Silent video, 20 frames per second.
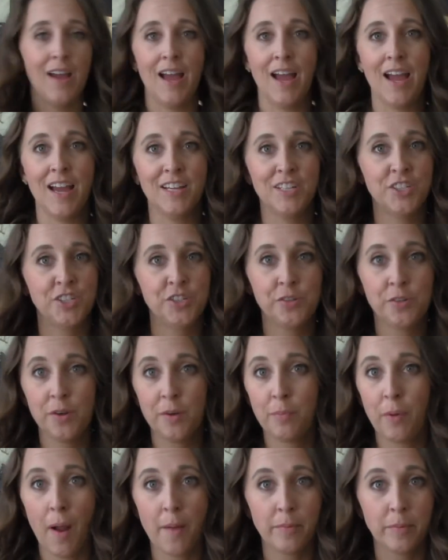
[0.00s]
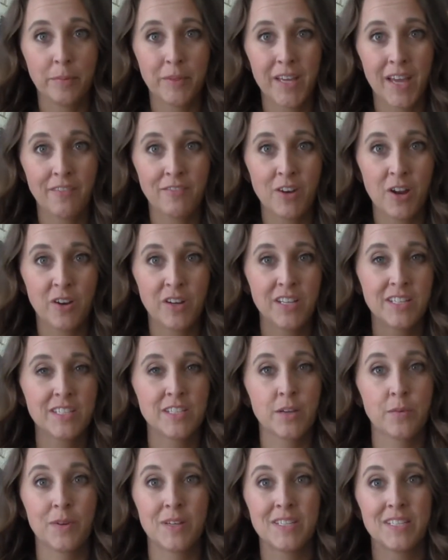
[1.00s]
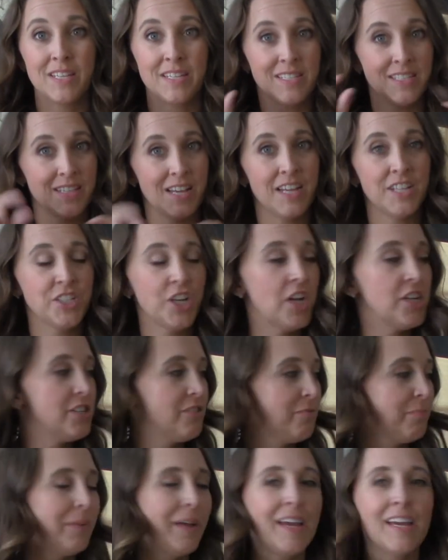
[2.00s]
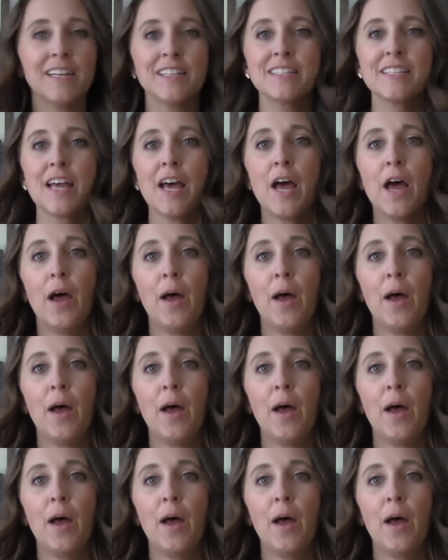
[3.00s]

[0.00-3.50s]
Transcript: As you probably have noticed, there was a slight change of plans.